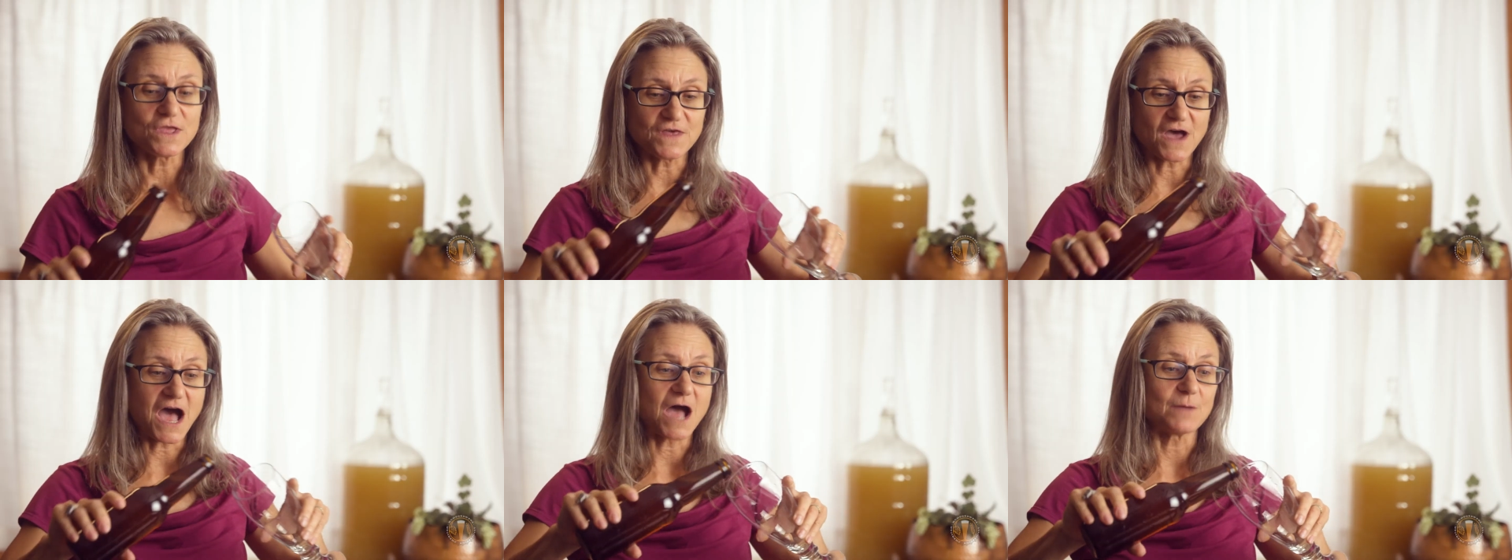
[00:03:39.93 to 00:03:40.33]

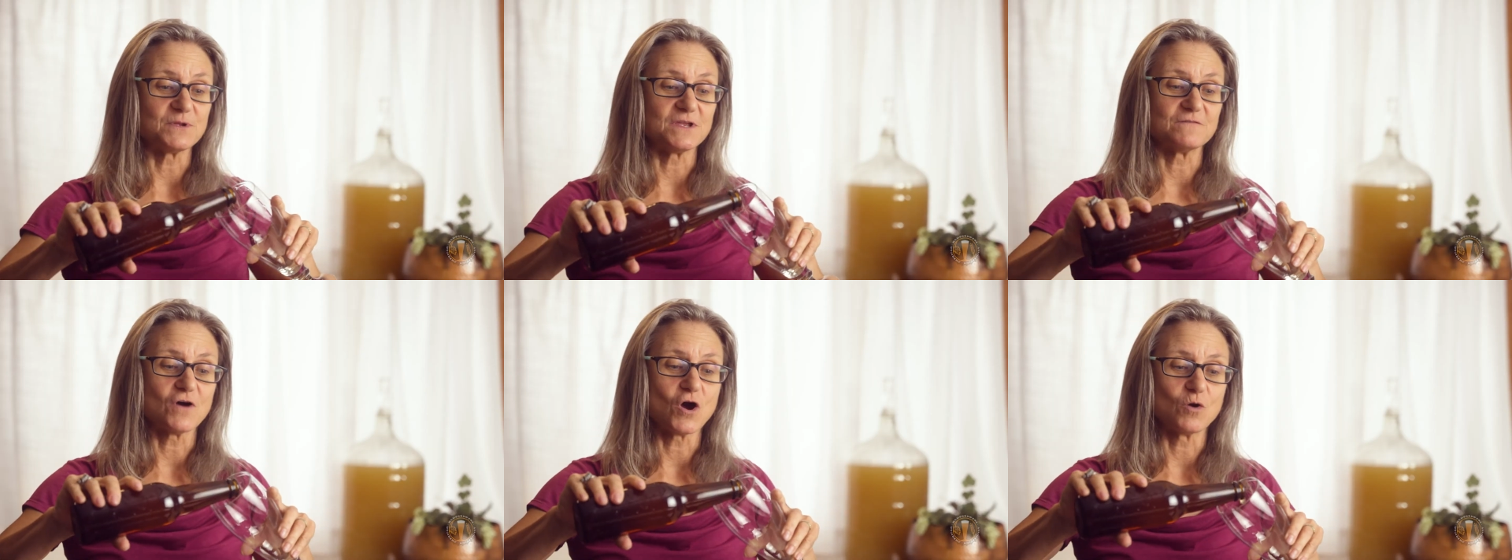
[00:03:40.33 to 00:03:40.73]
the hobby
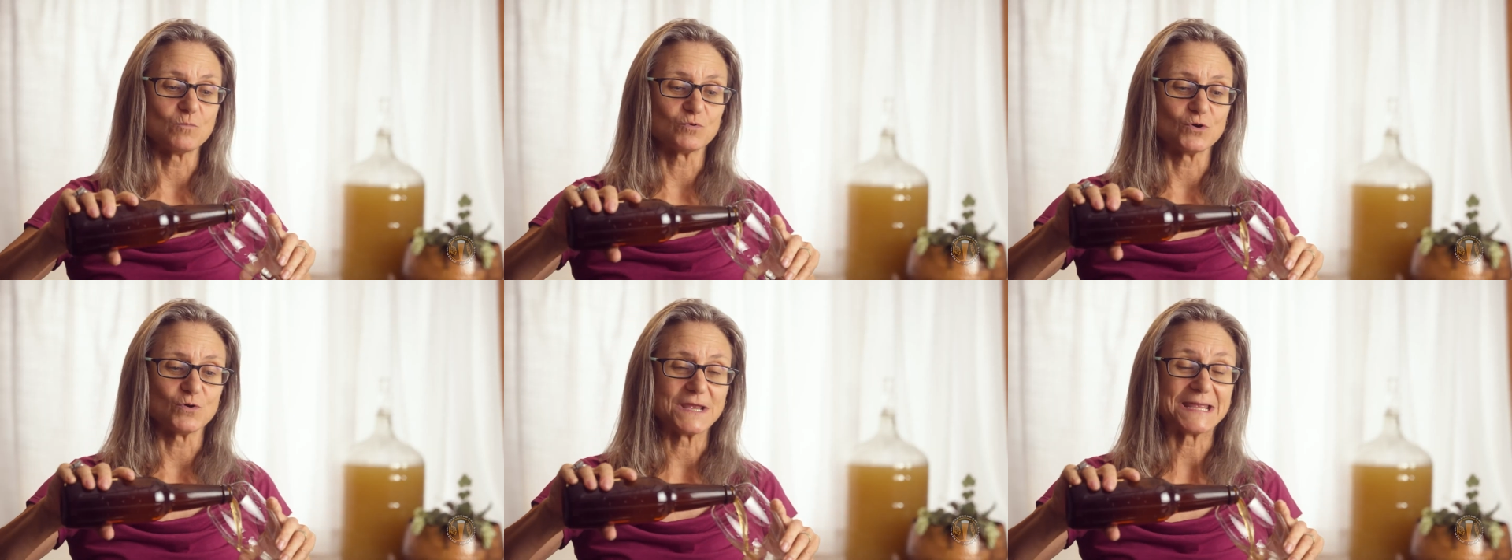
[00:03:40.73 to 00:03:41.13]
of
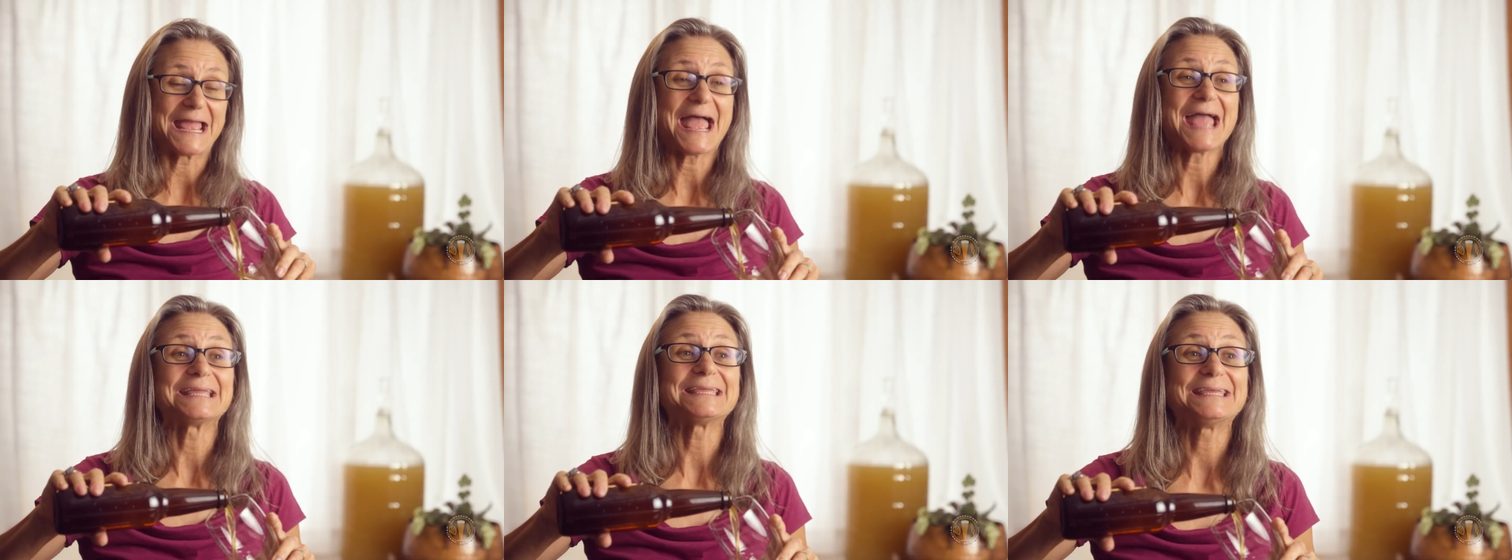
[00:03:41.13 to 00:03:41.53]
homebrewing
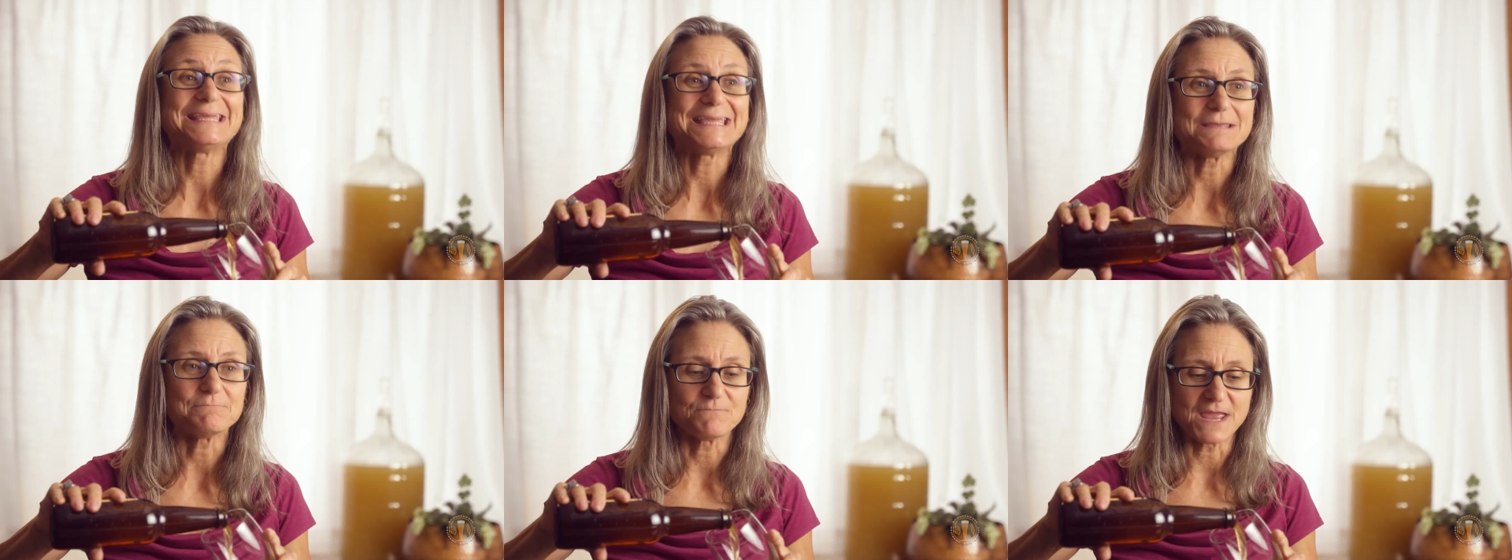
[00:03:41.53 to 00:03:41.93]
and
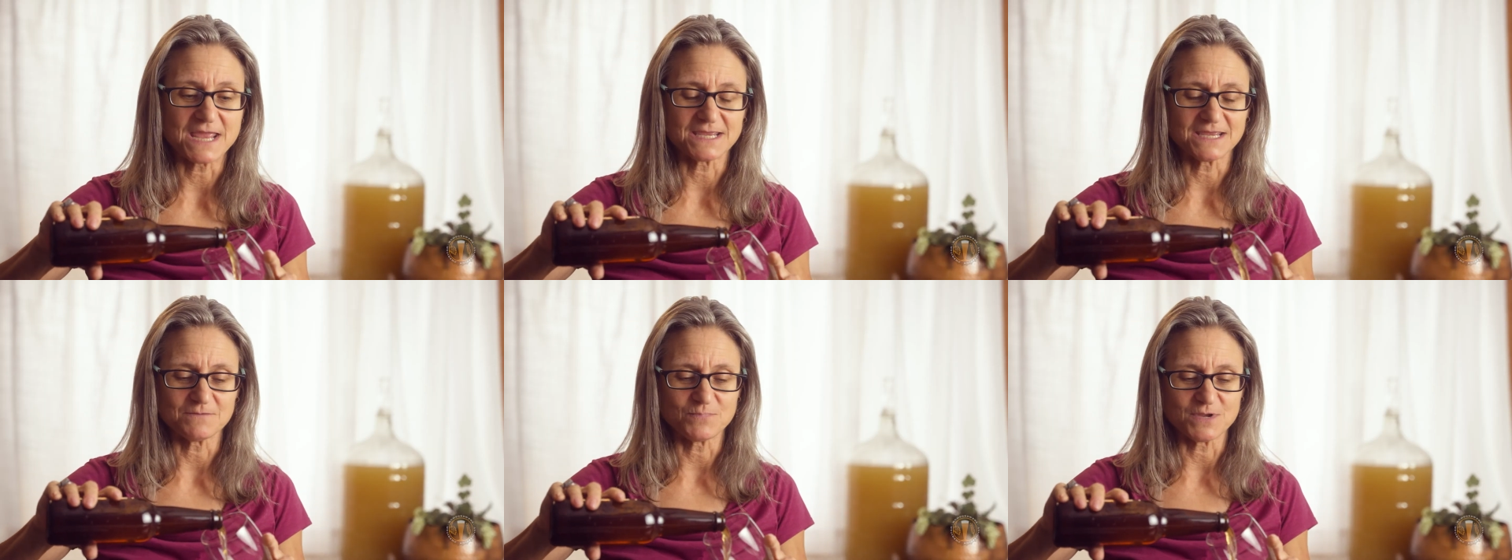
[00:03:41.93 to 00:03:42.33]
keep
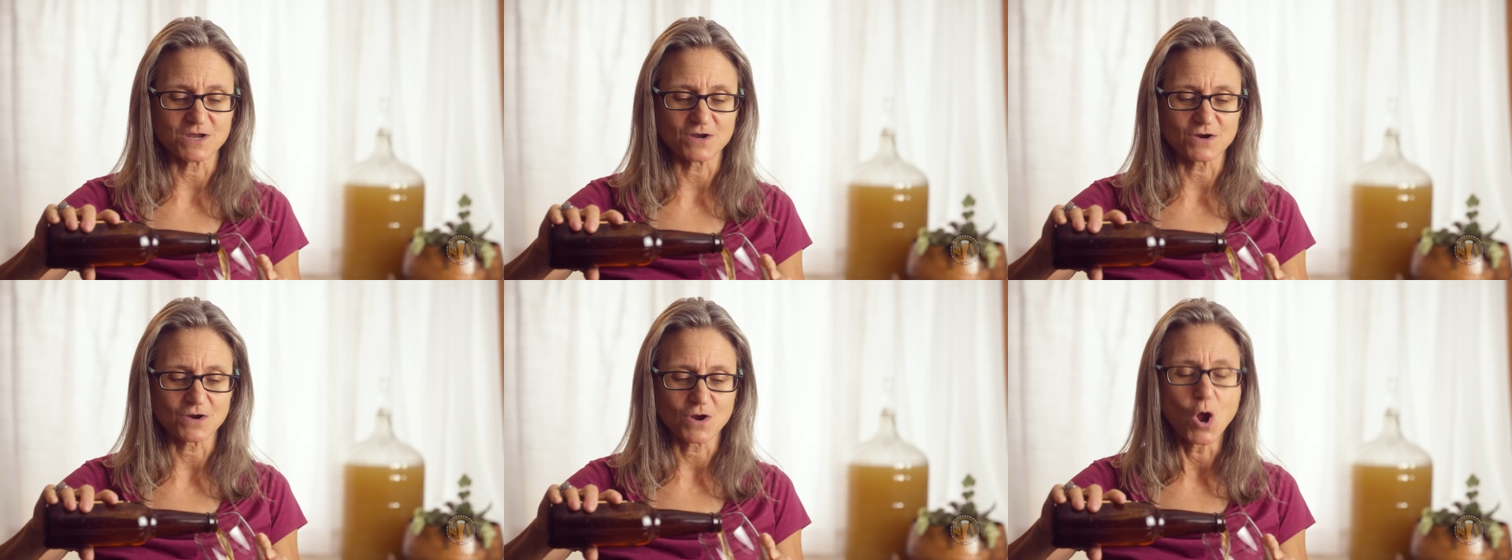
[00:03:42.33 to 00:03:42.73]
making
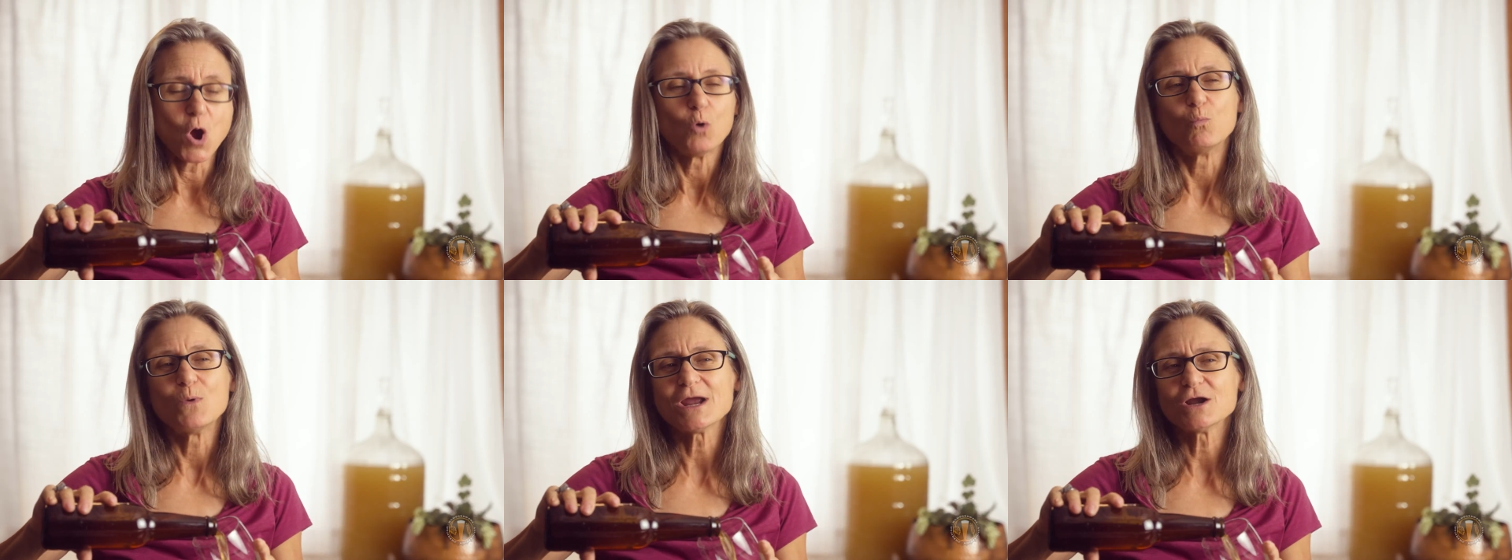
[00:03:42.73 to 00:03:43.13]
beer.
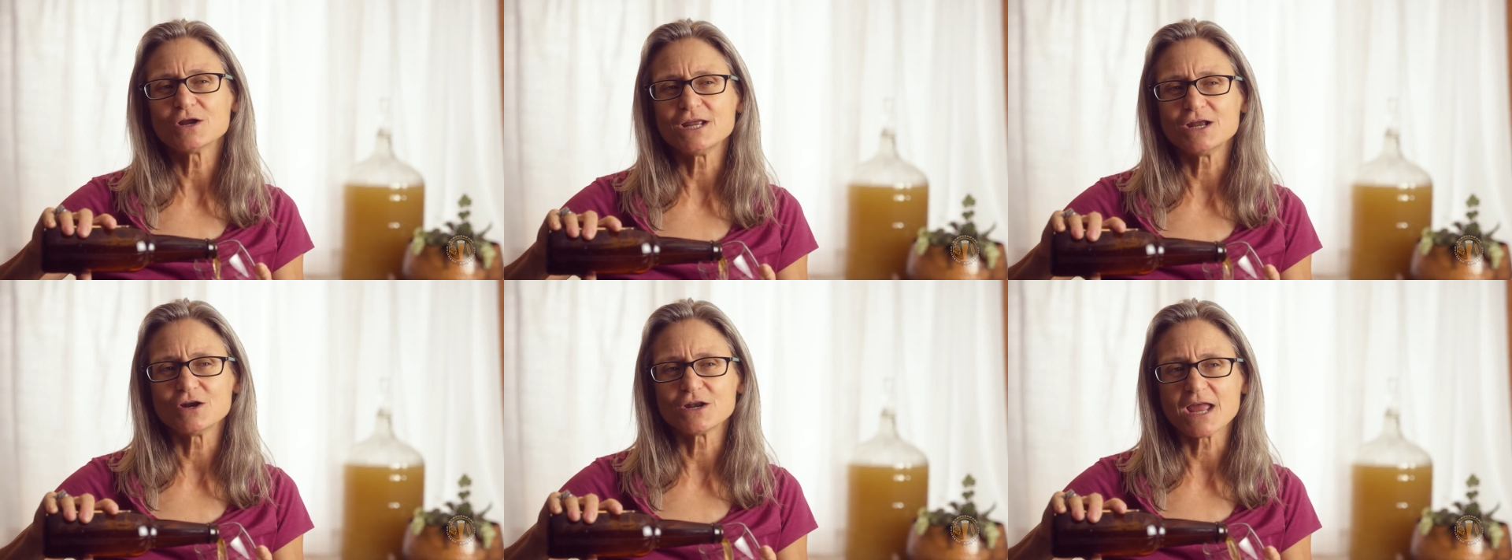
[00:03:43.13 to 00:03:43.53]
We're
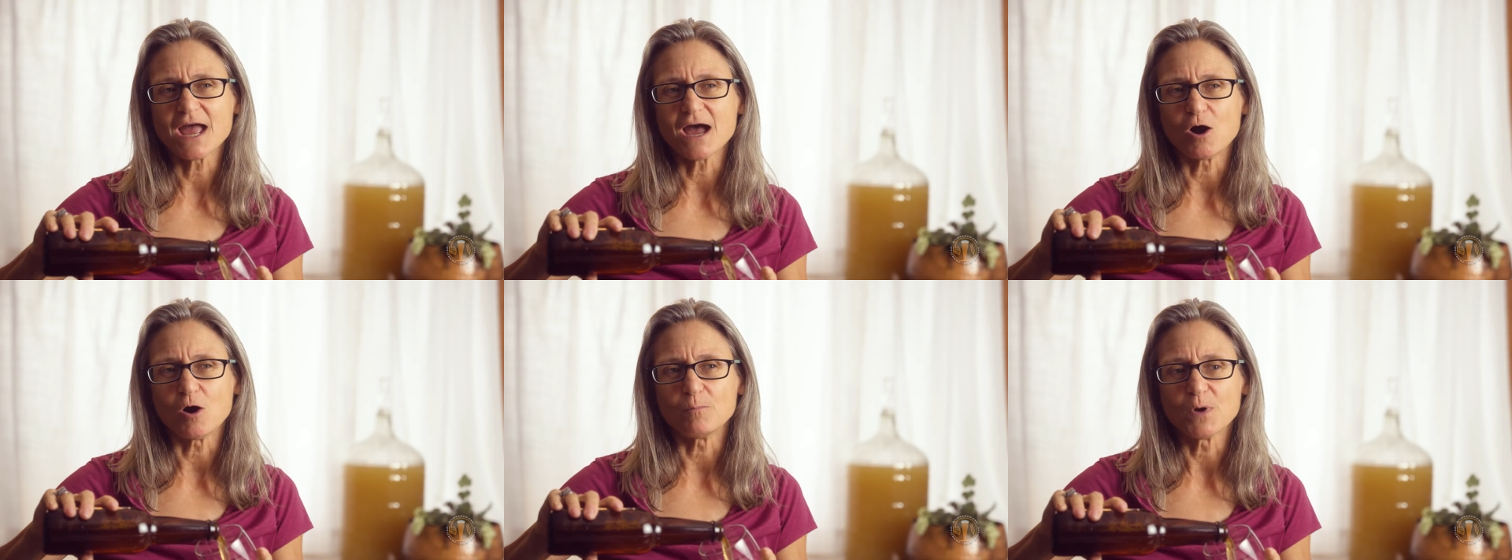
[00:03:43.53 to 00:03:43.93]
here to help.